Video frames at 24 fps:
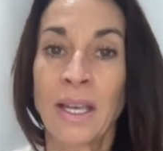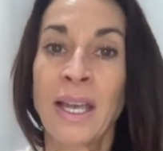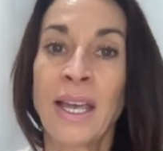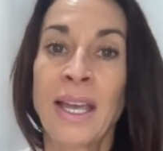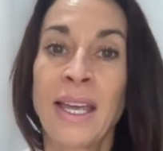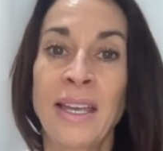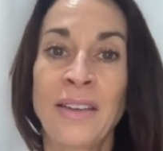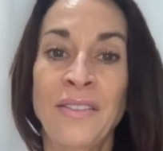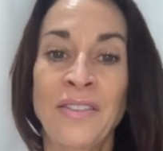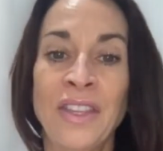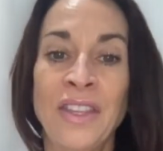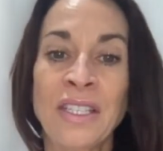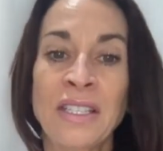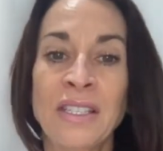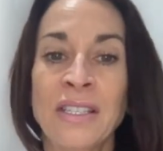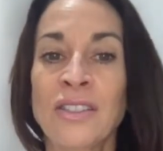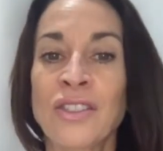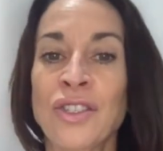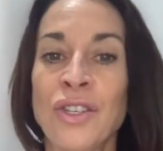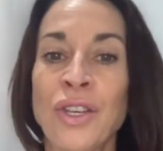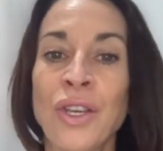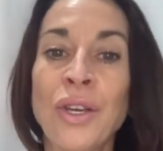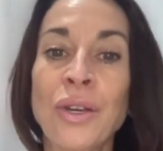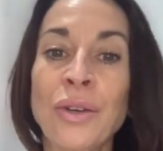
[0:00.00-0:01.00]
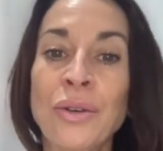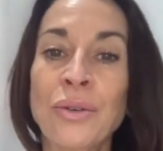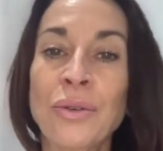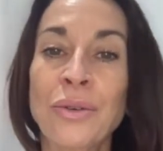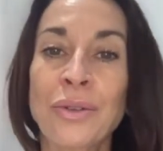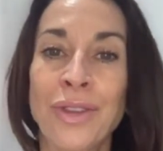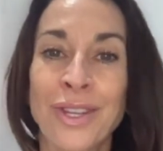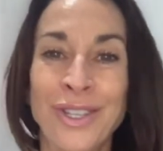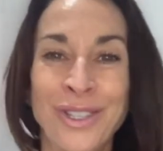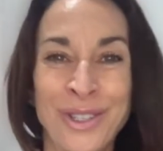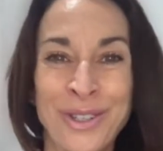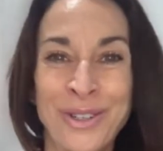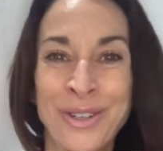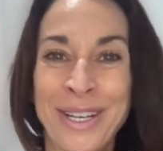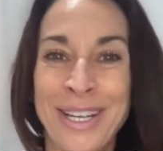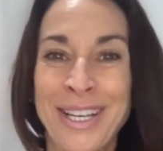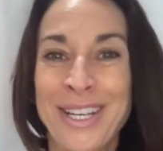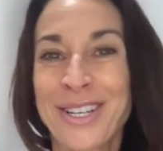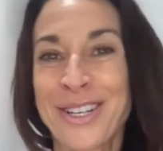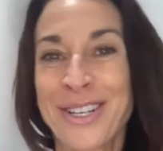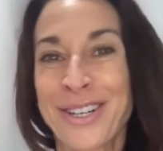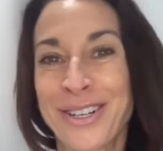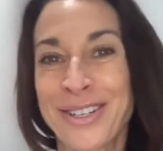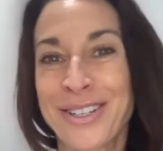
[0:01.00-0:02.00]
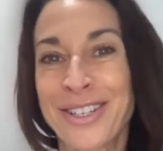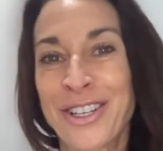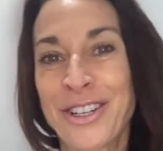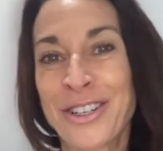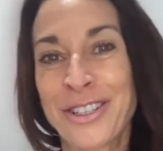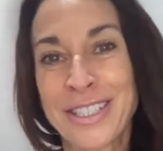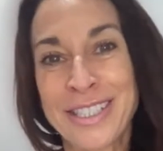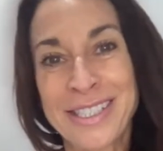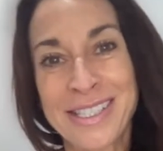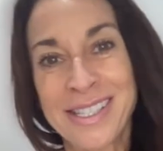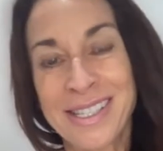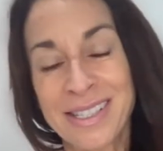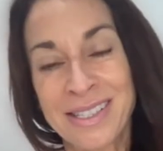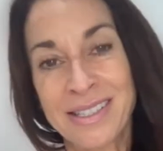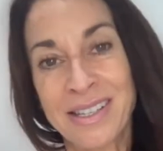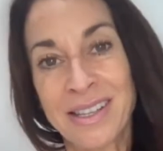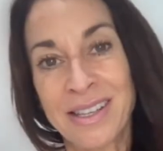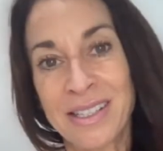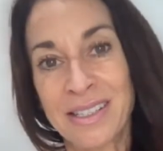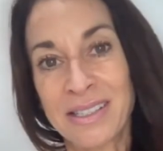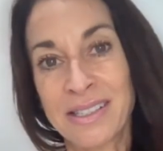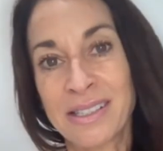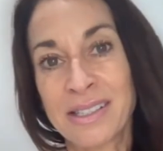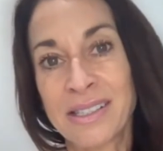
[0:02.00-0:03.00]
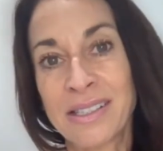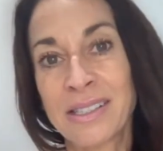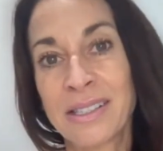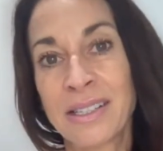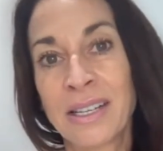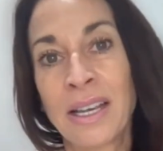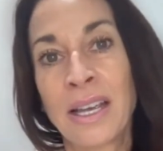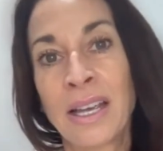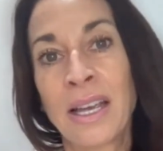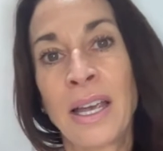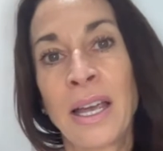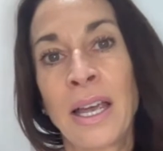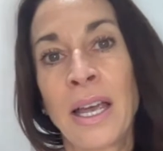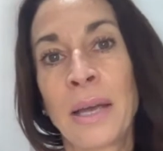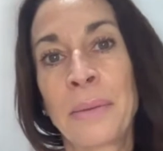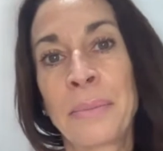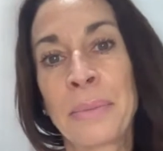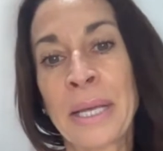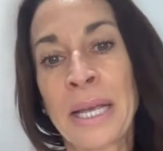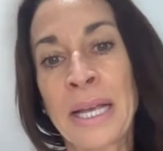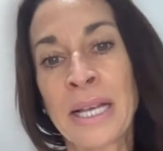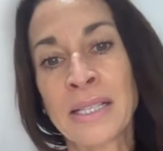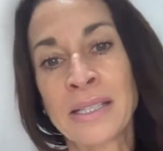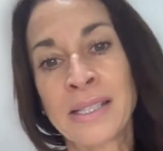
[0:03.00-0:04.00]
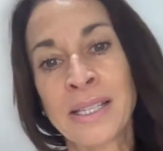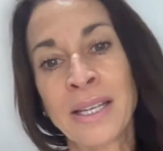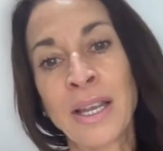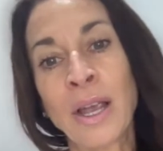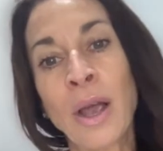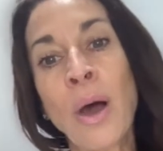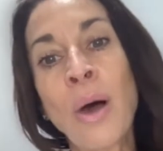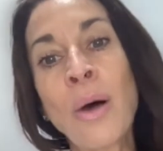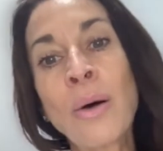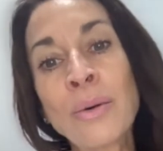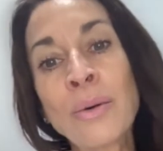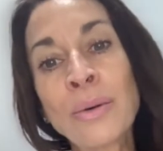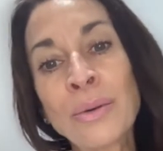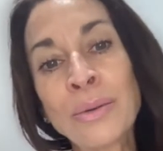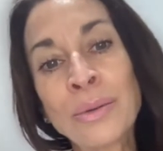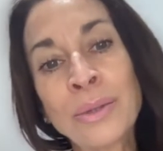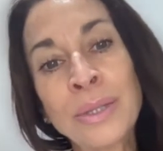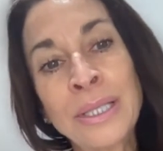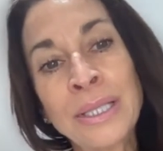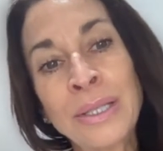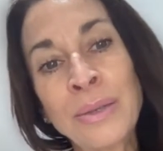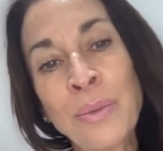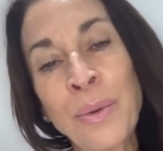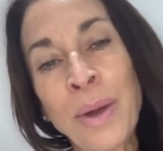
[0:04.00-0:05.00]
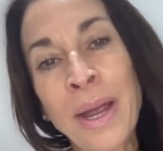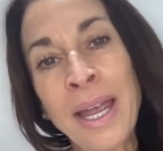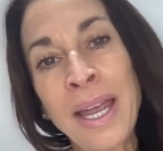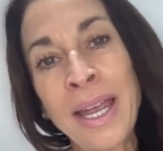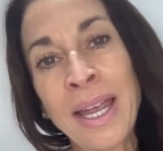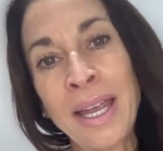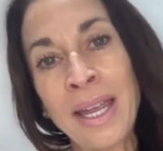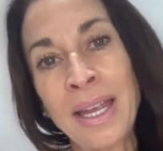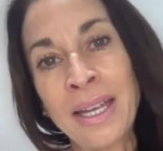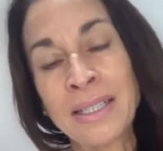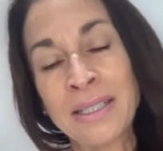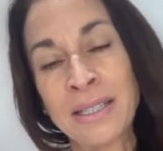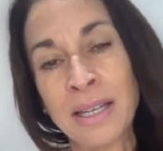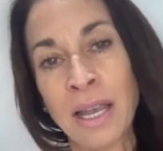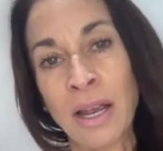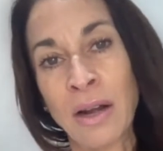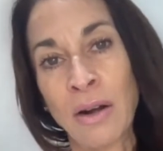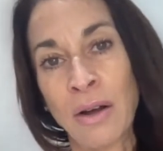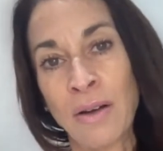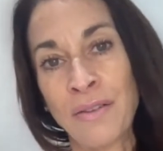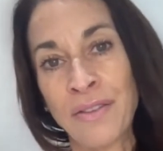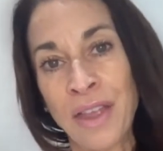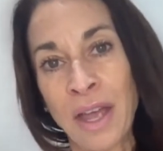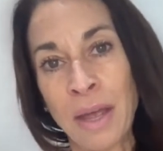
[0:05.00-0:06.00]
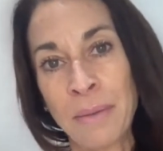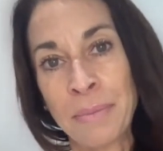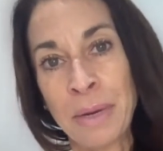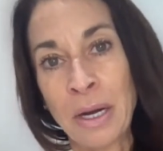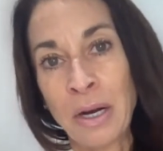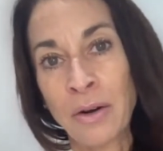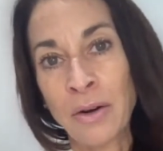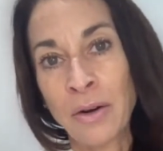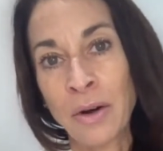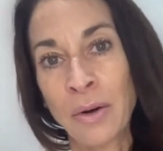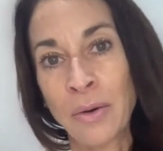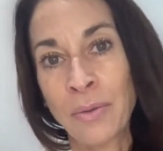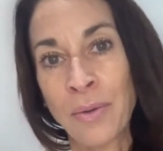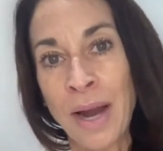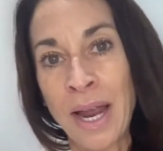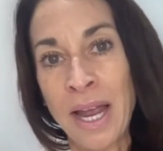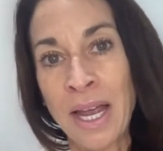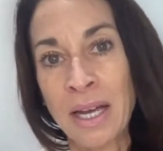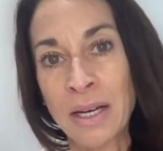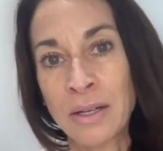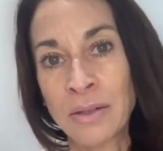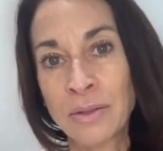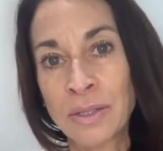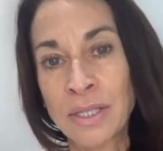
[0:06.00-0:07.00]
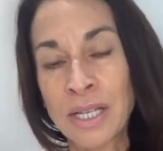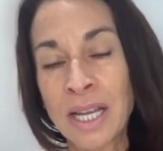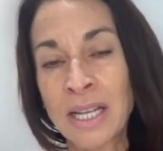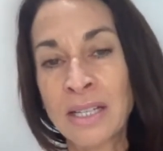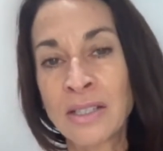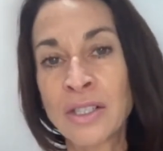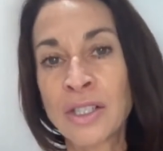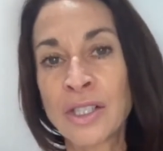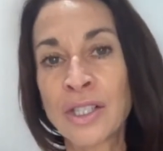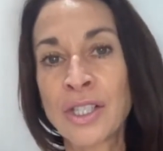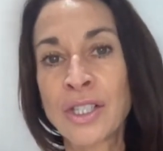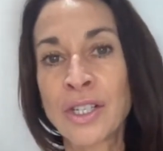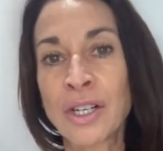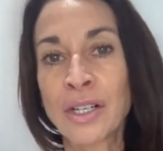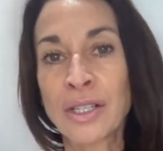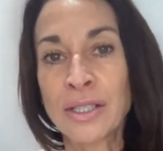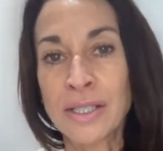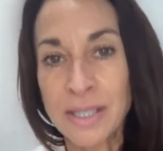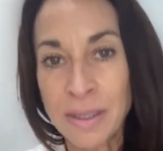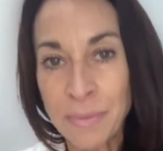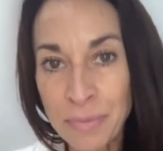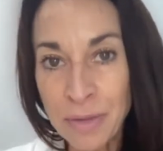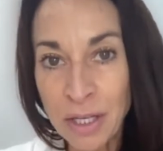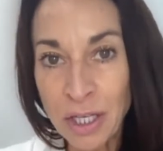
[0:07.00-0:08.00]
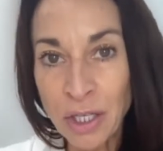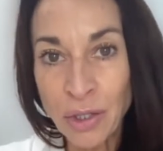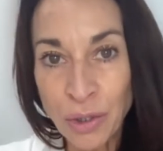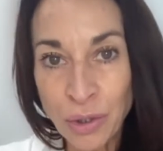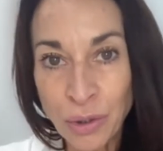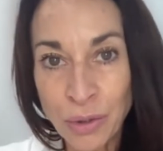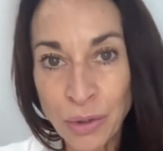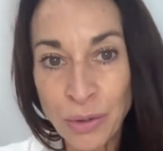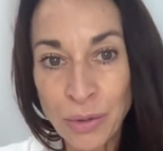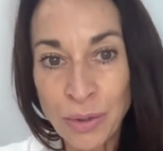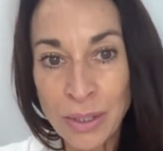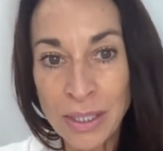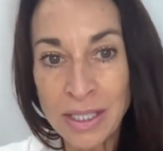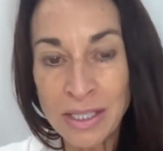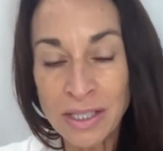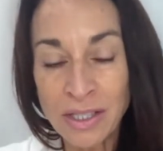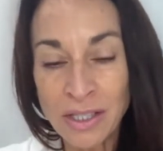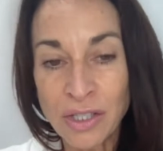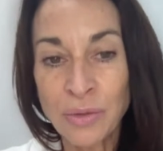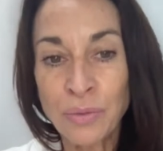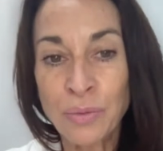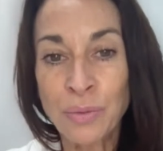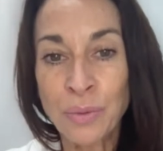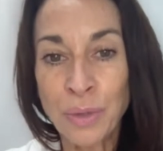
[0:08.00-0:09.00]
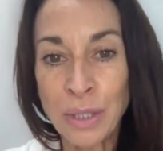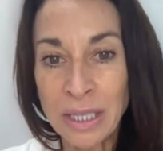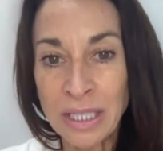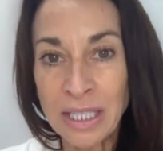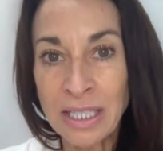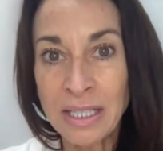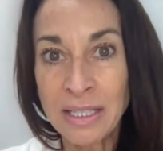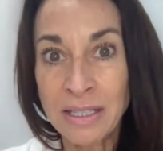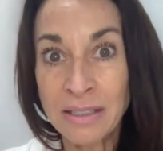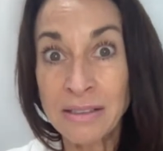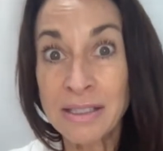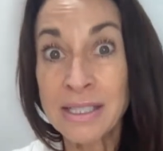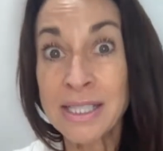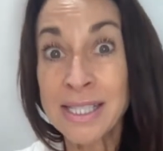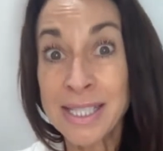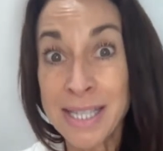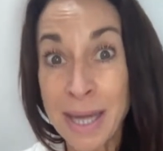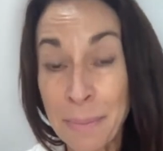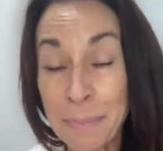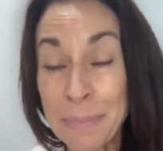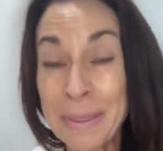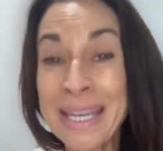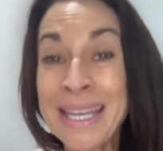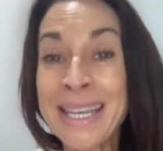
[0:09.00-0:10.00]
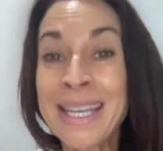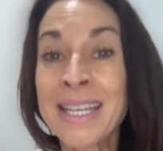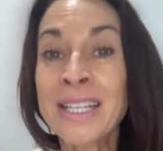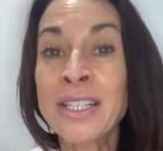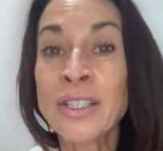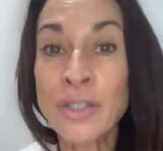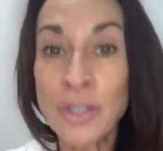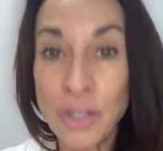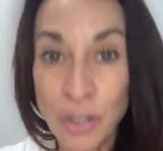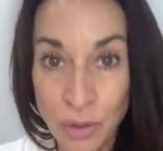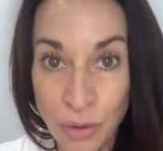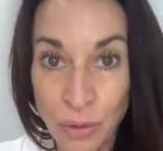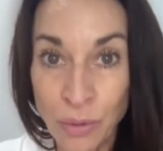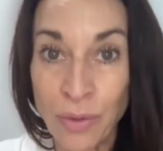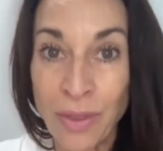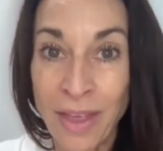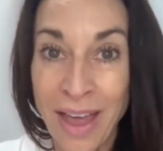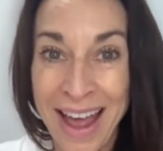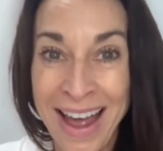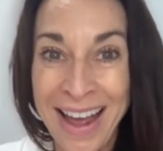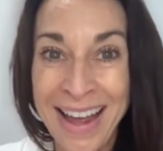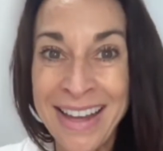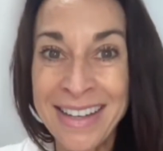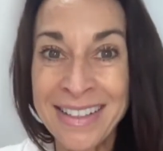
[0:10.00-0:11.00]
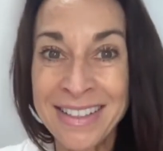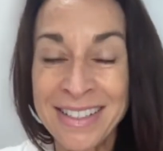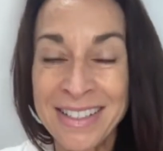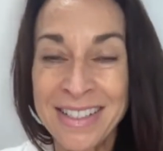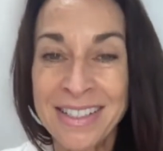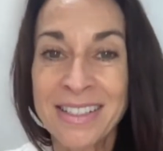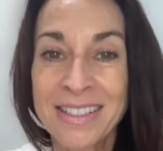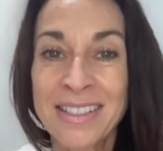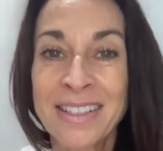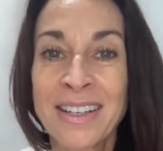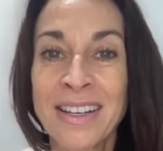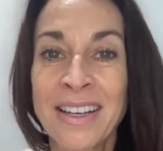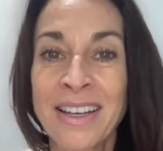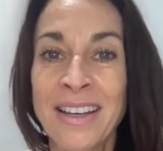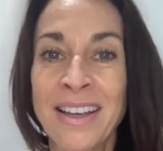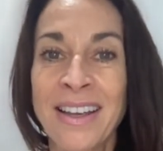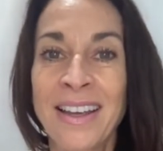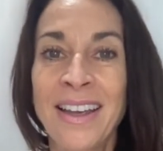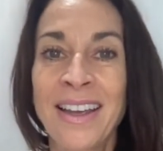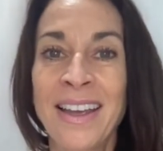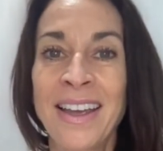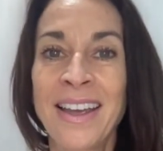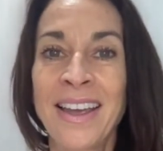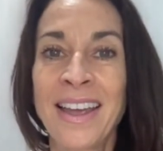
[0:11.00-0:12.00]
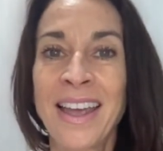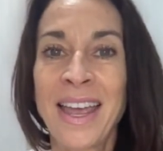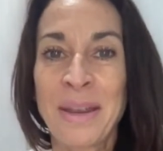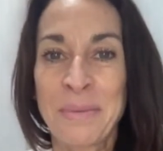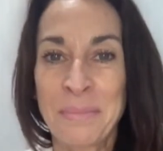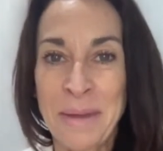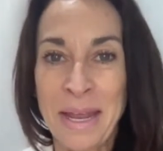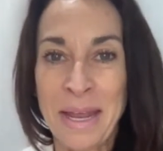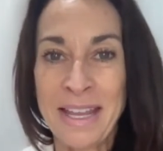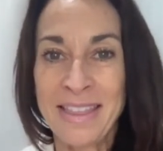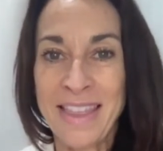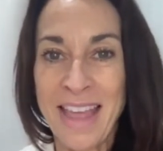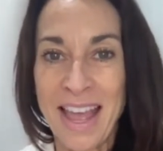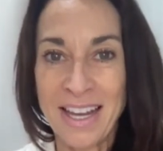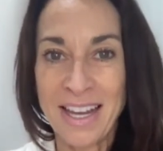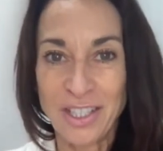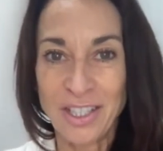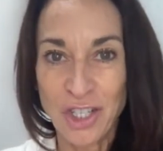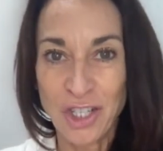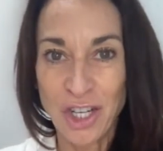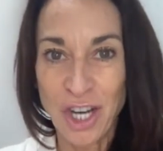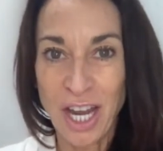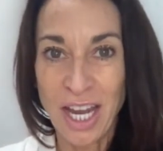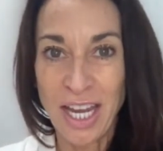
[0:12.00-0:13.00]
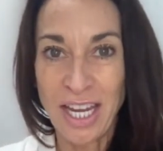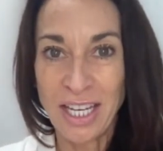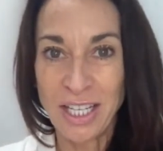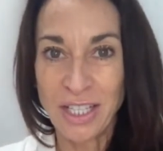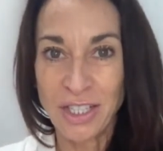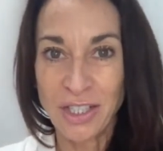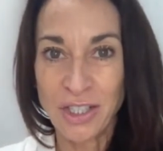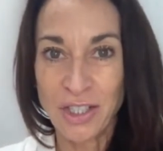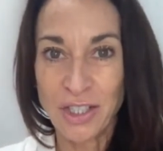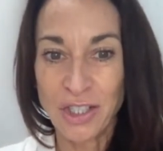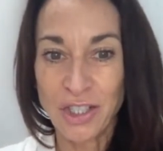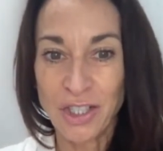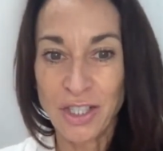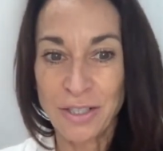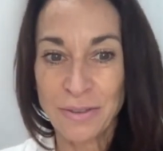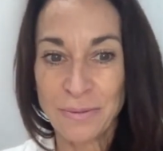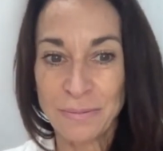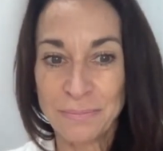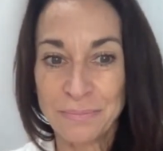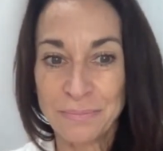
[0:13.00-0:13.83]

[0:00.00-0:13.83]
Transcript: If this is you, then you're here, you're listening to this. Because the only way to get off that merry-go-round and to start something new is to really step into that and make that change.